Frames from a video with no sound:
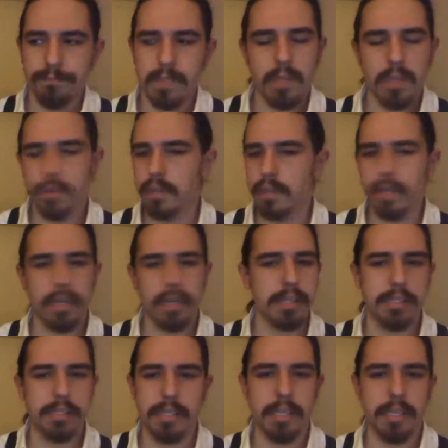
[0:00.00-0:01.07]
The only thing I
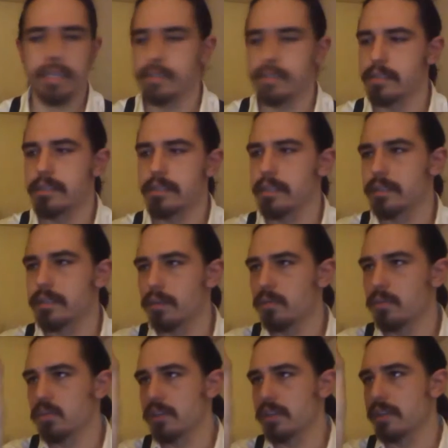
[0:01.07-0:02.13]
could say is it's
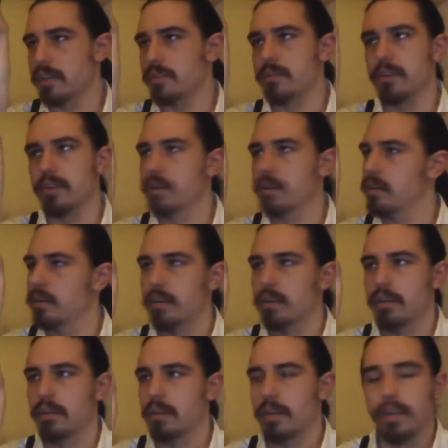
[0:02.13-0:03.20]
almost like you took
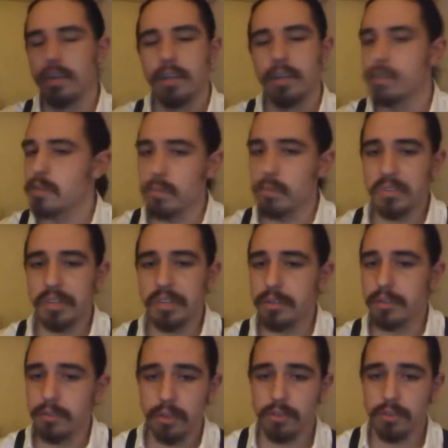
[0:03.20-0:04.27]

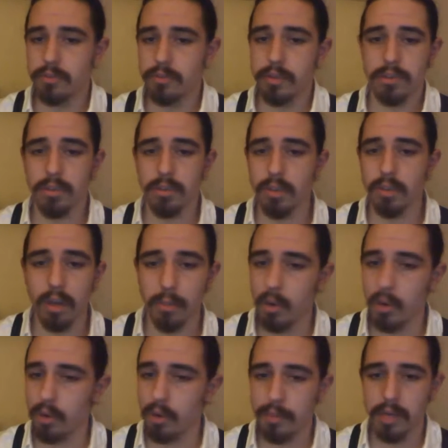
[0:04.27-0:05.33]
a traditional
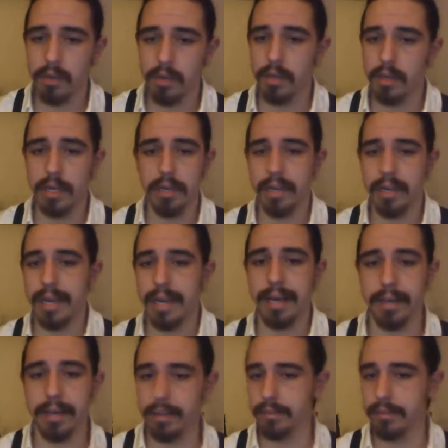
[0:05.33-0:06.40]
lawnmower beer and
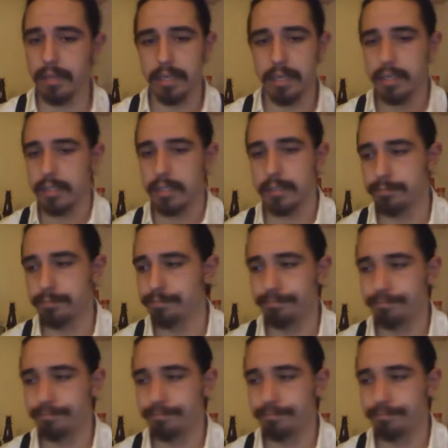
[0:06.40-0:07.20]
added like a